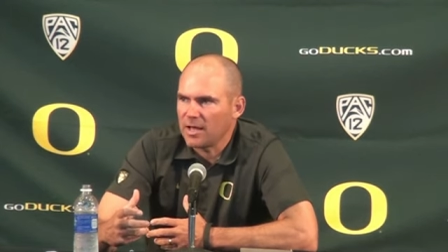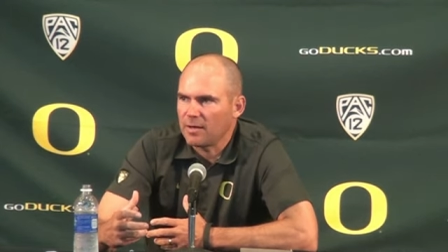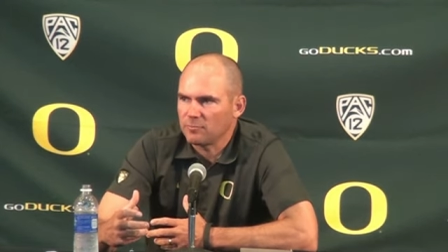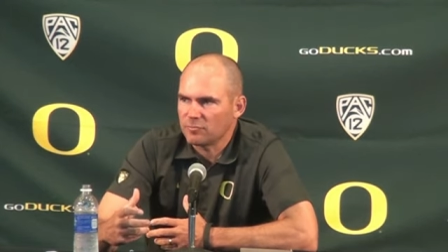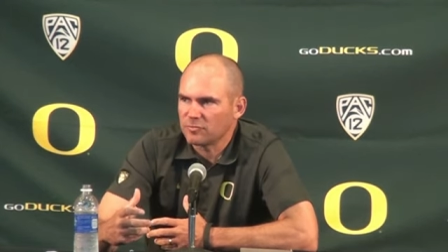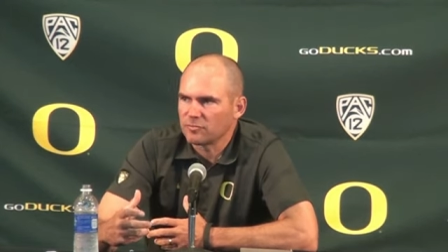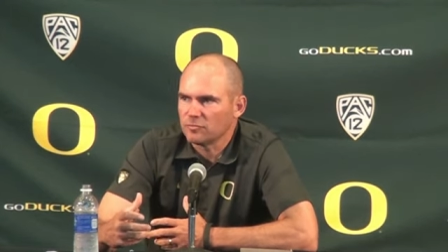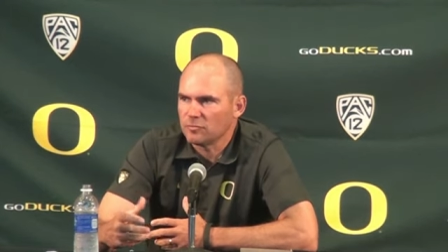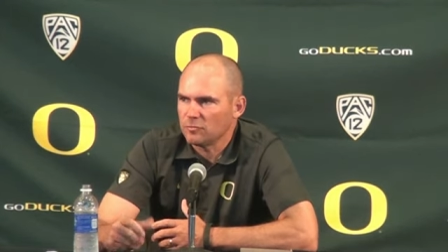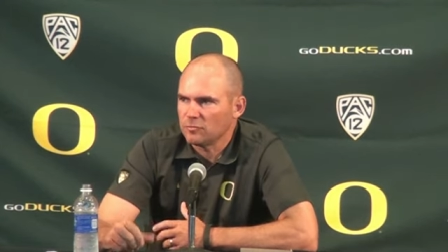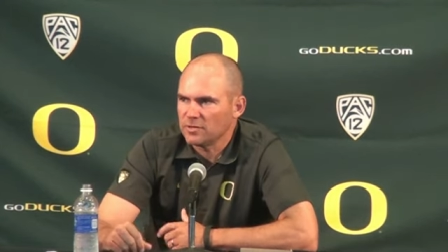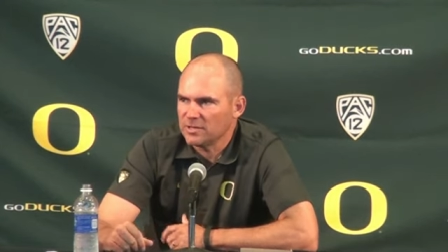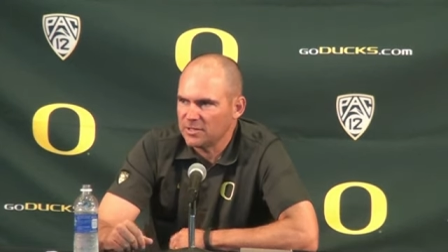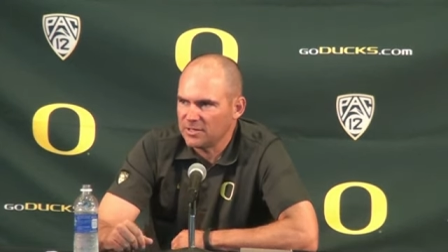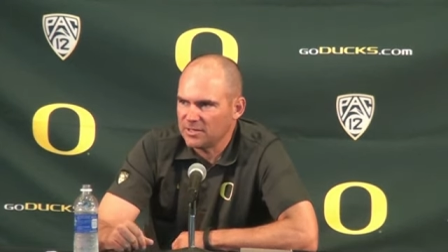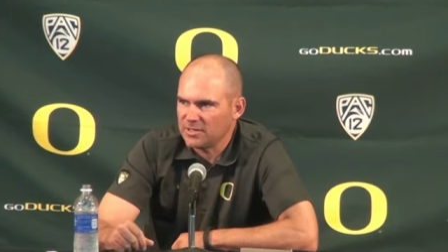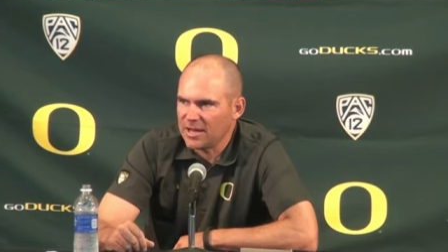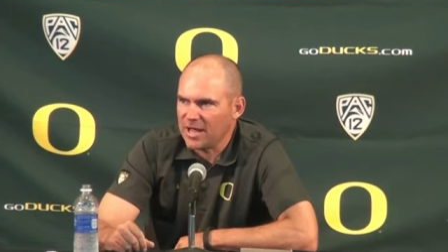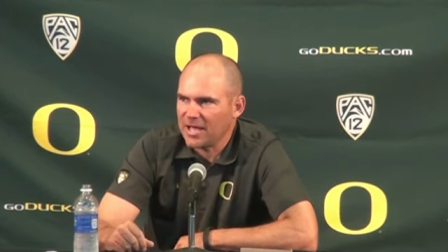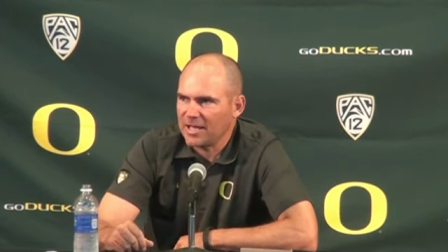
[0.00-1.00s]
absolutely,
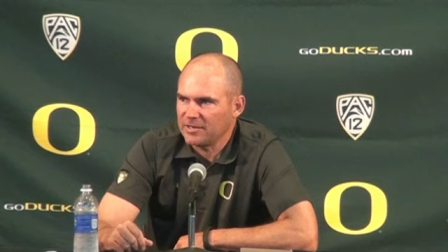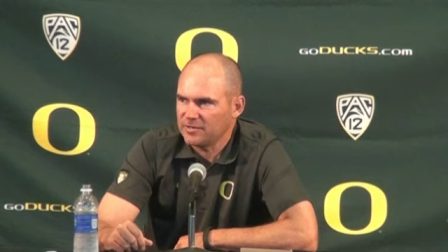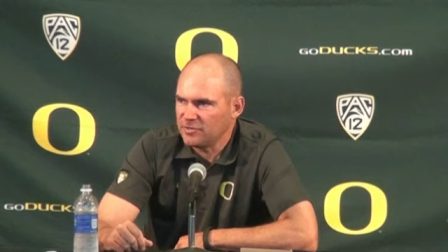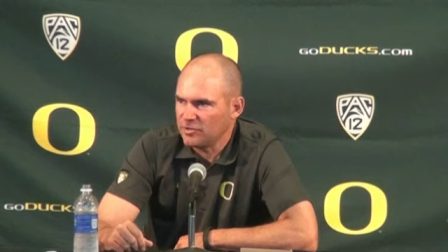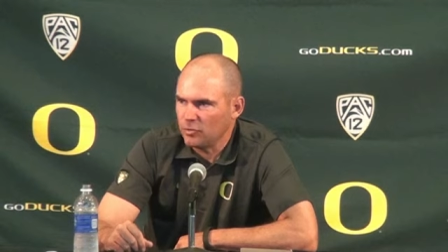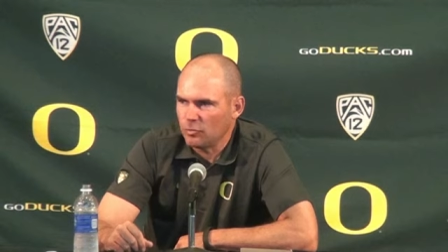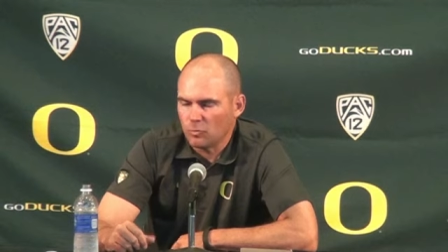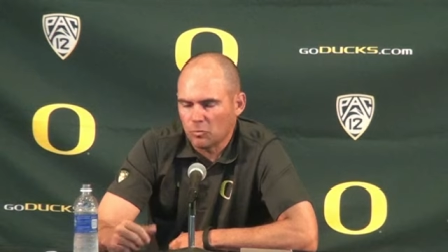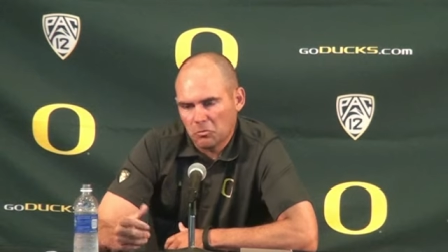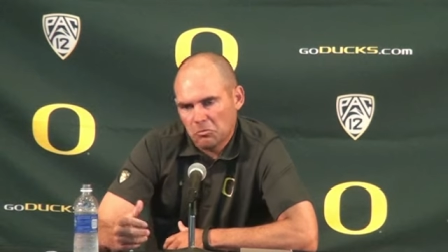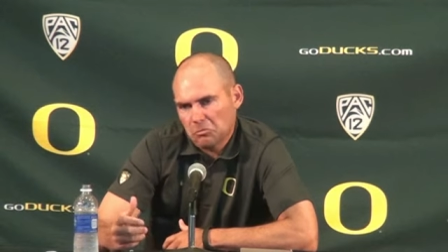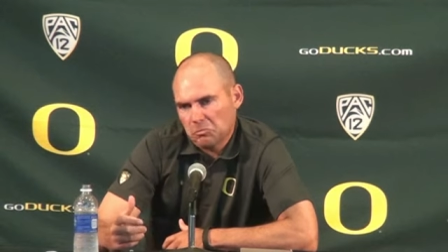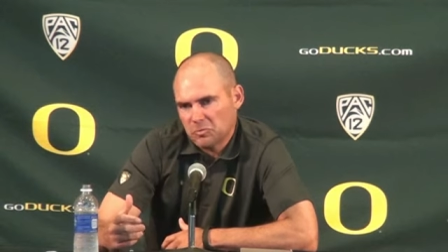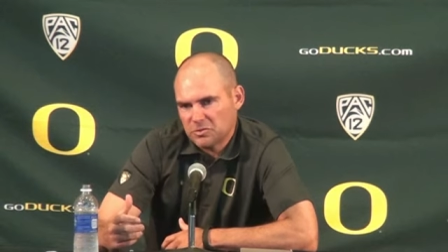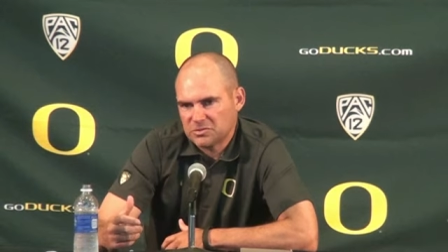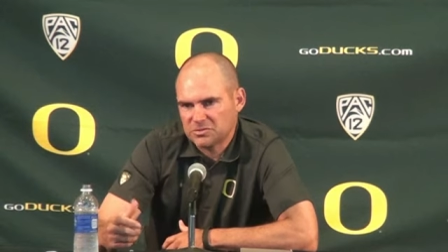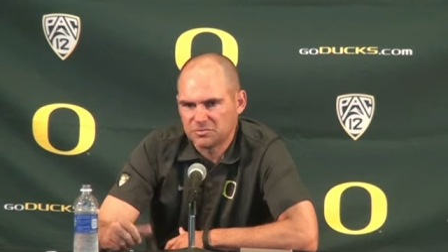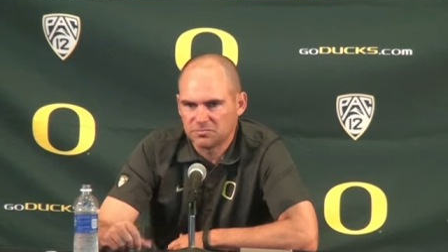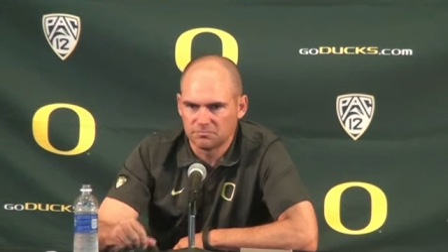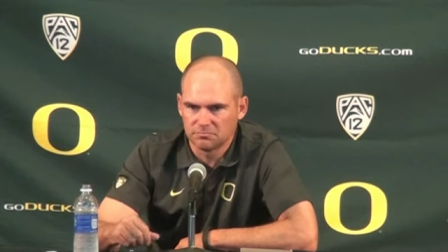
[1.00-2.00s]
in an ideal world,
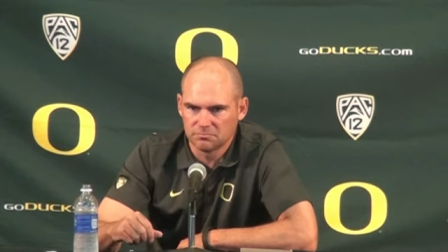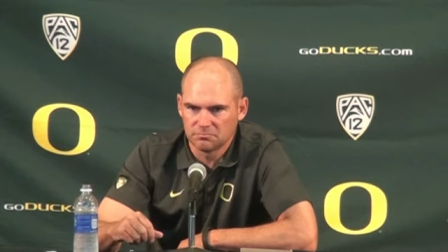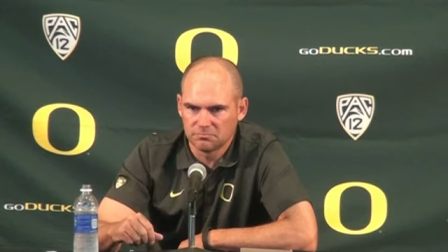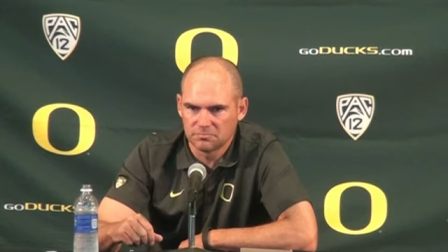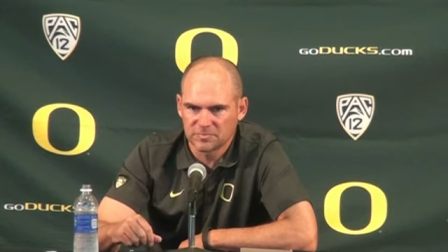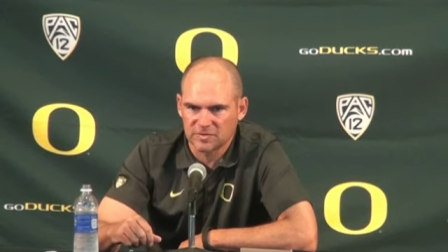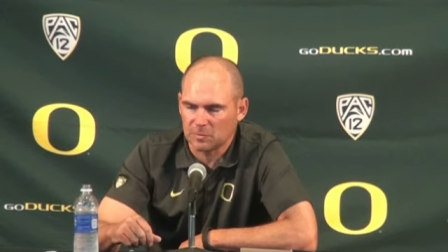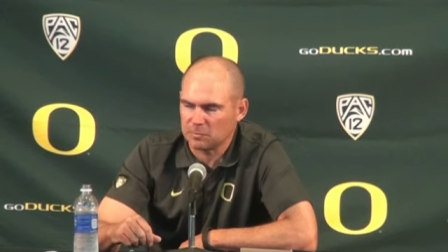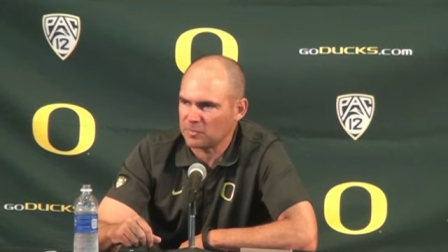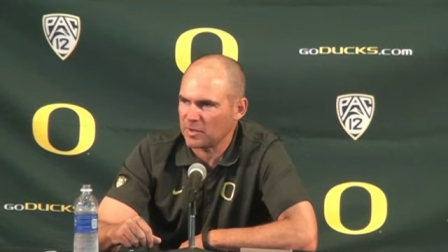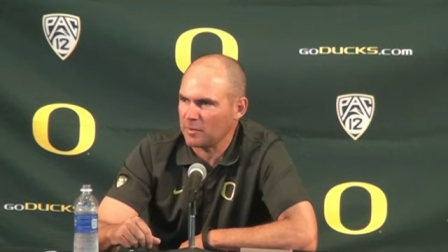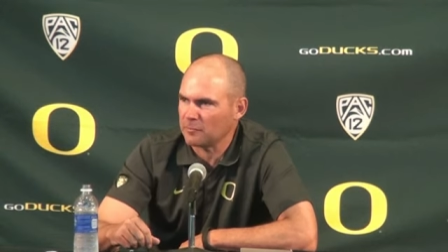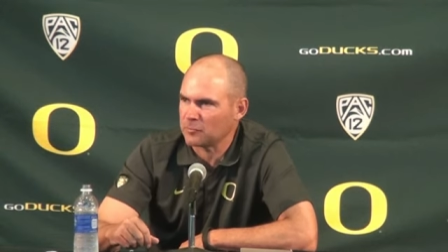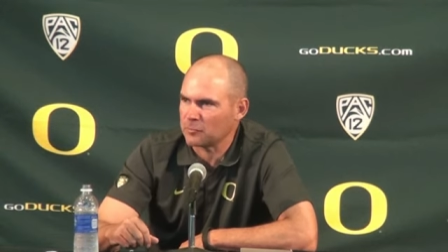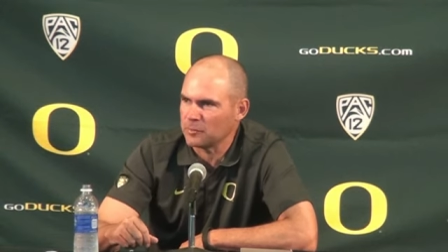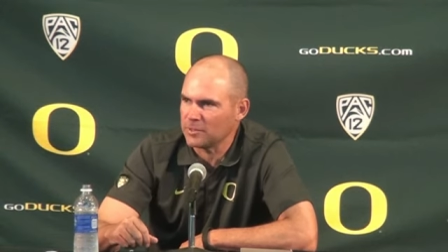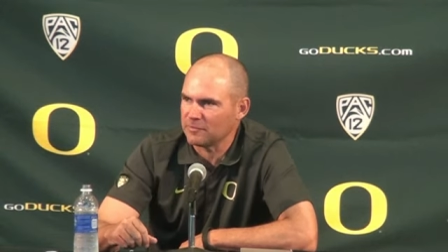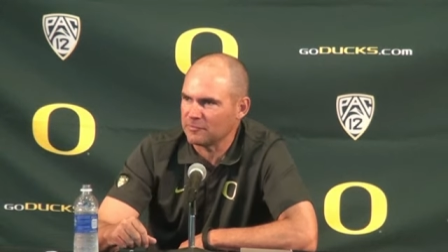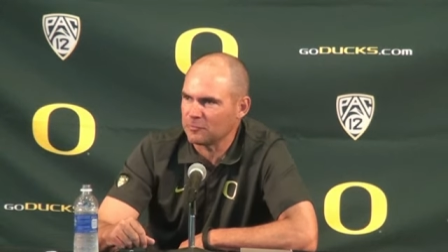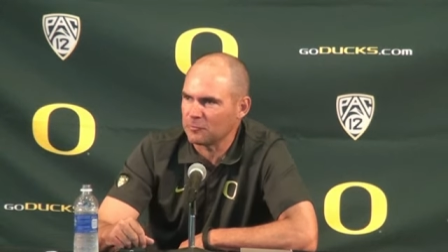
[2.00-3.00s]
which
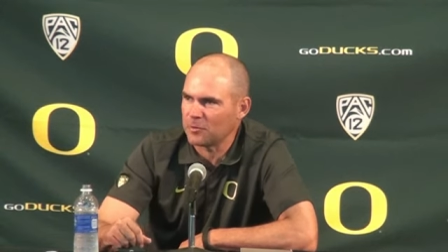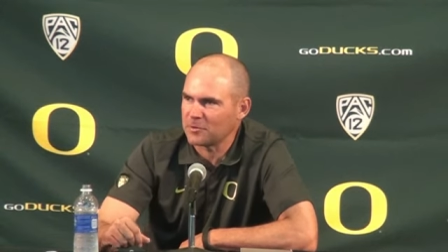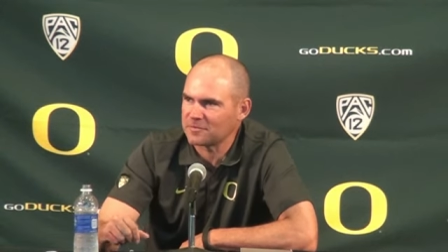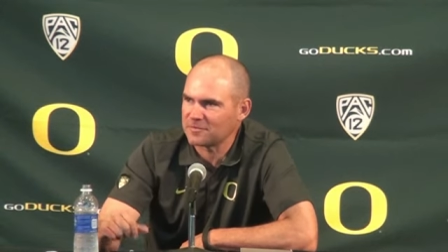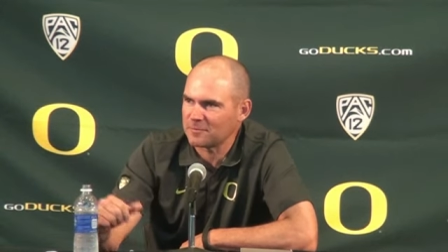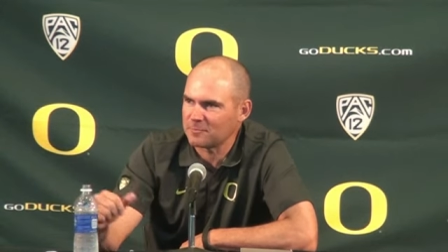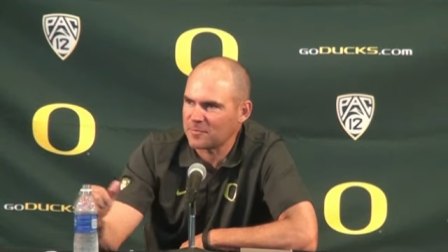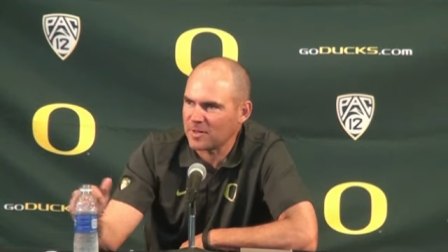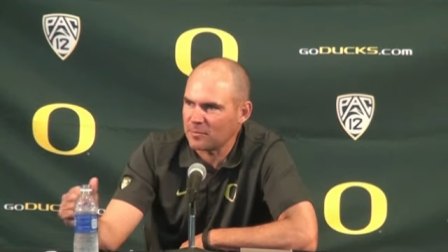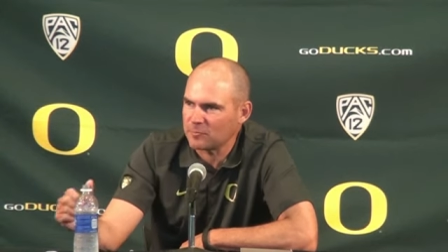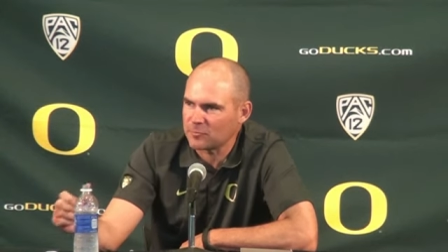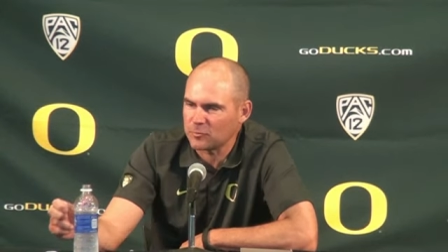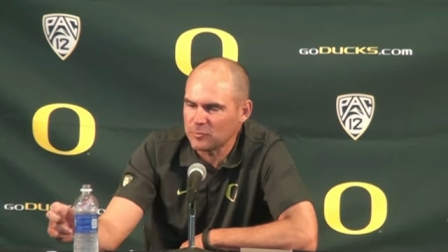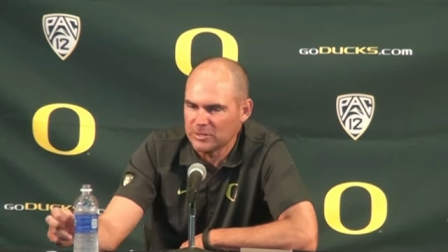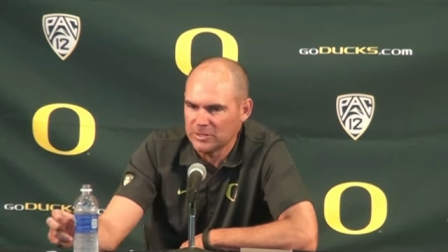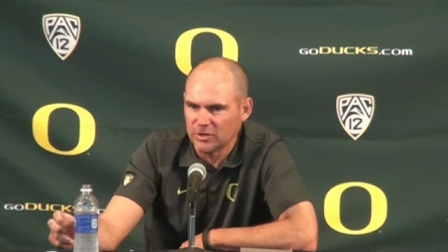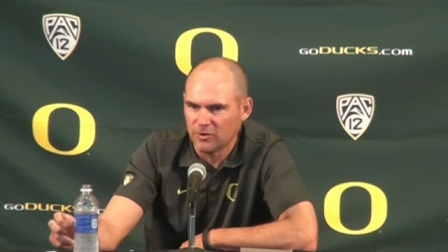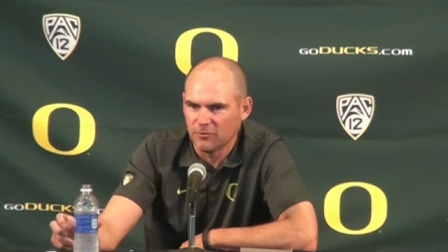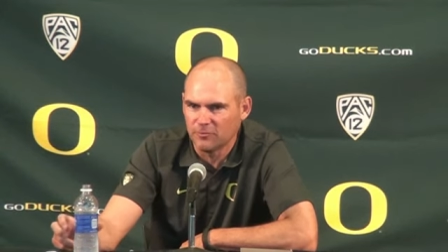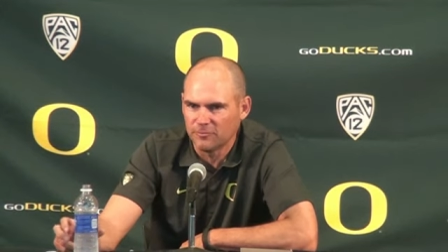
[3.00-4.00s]
sometimes we live in one, sometimes
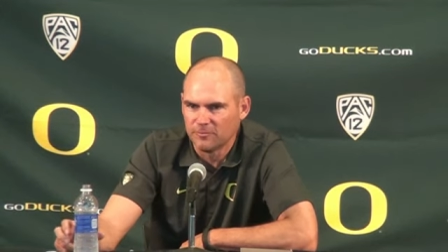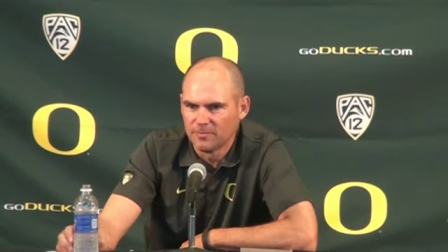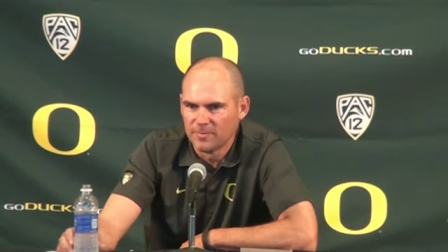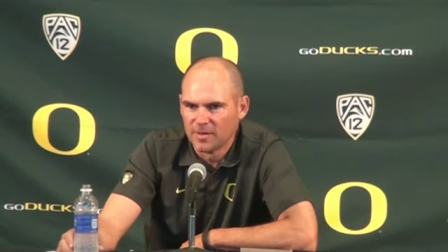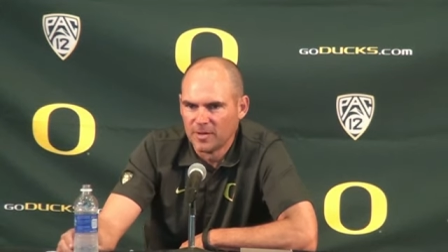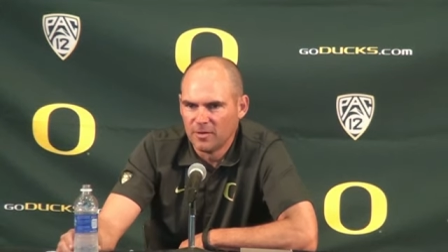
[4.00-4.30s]
we don't.